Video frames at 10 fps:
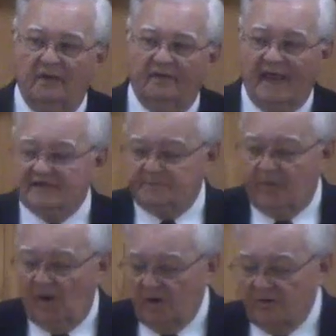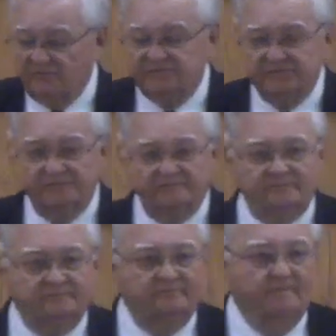That's part of
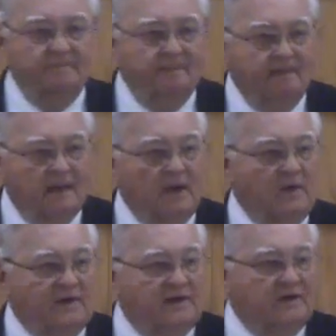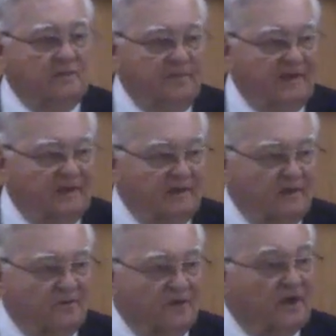learning to depend
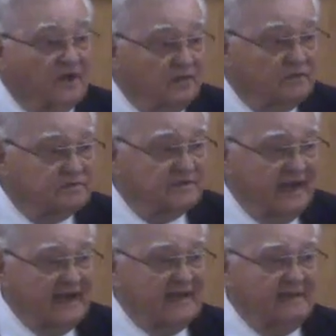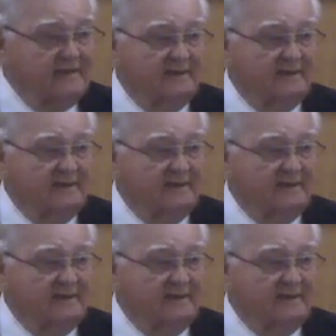on others and